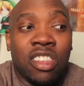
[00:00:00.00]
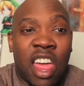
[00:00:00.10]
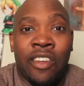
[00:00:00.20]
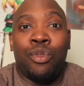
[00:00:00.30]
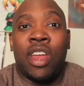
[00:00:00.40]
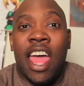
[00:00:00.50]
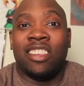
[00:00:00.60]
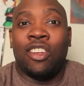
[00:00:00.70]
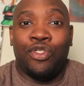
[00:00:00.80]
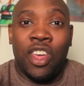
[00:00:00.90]
because everyone
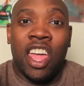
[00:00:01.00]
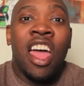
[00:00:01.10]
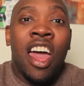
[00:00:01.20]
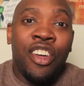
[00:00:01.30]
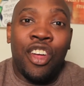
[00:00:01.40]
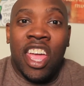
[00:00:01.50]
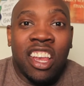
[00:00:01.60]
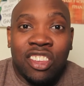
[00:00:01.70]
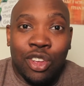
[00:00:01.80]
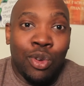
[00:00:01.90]
has their thing they're
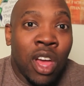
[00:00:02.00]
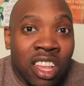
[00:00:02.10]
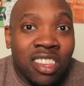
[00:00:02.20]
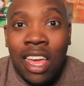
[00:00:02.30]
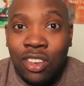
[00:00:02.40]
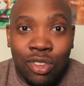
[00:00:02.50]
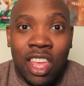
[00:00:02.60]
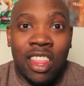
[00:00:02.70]
into sexually.